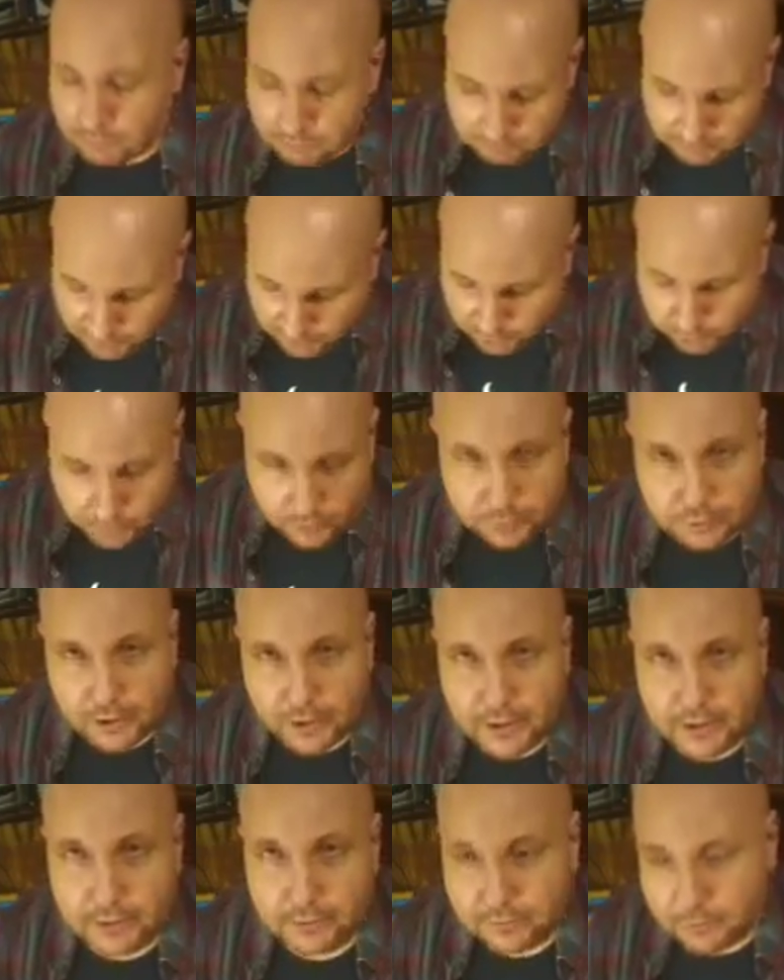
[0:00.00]
I just want to
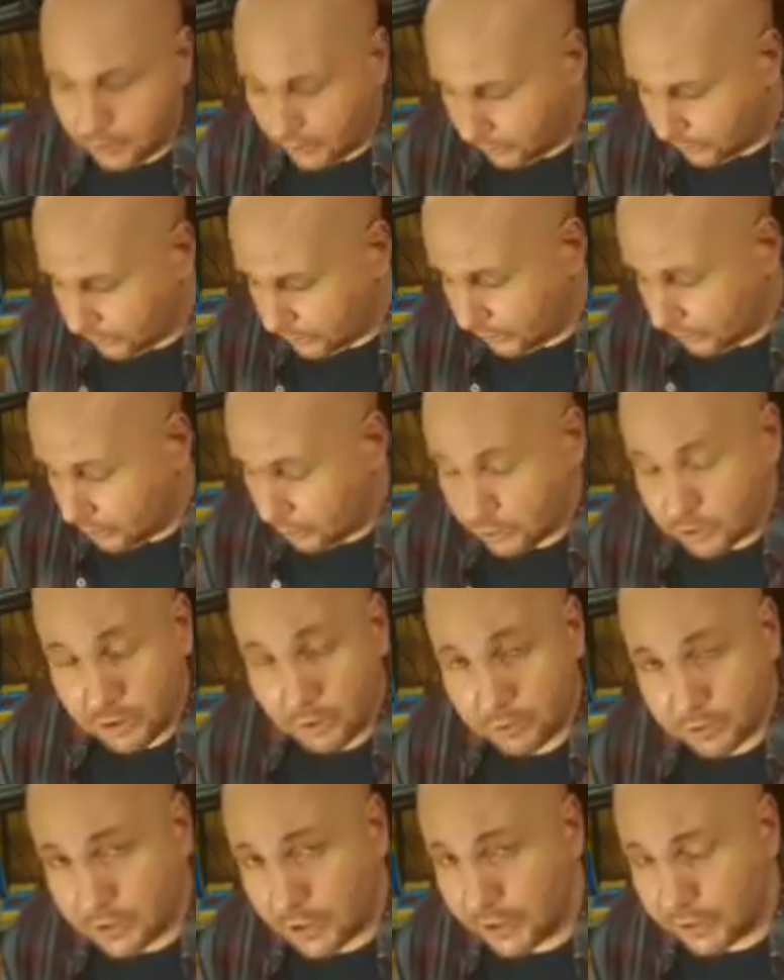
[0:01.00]
play the ghost
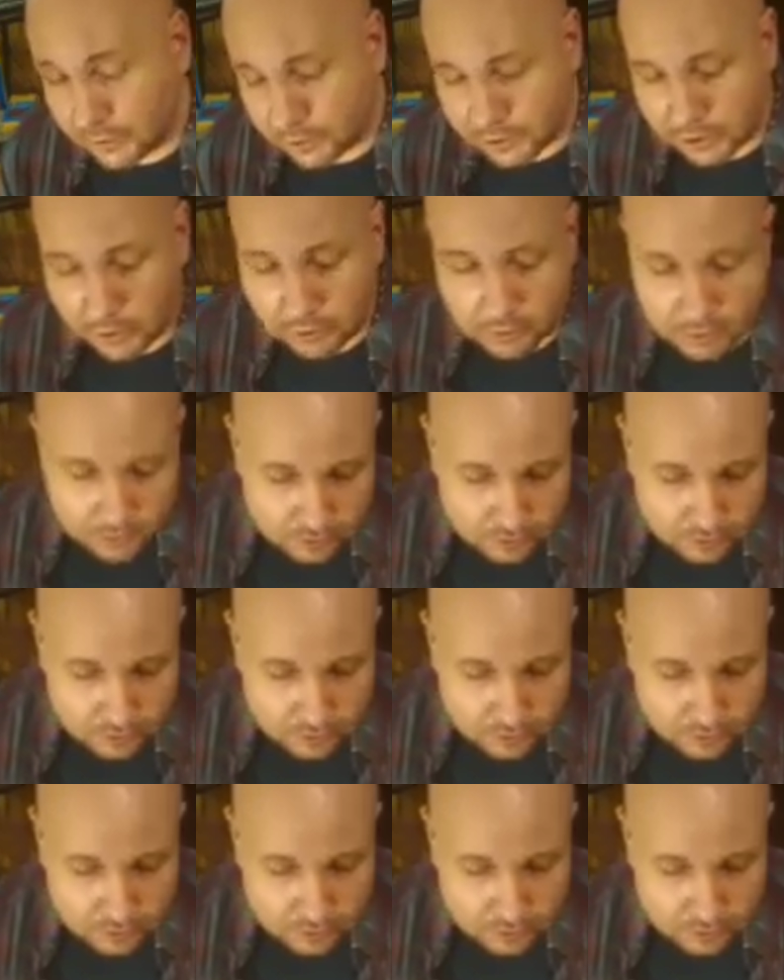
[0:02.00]
notes lighter. So.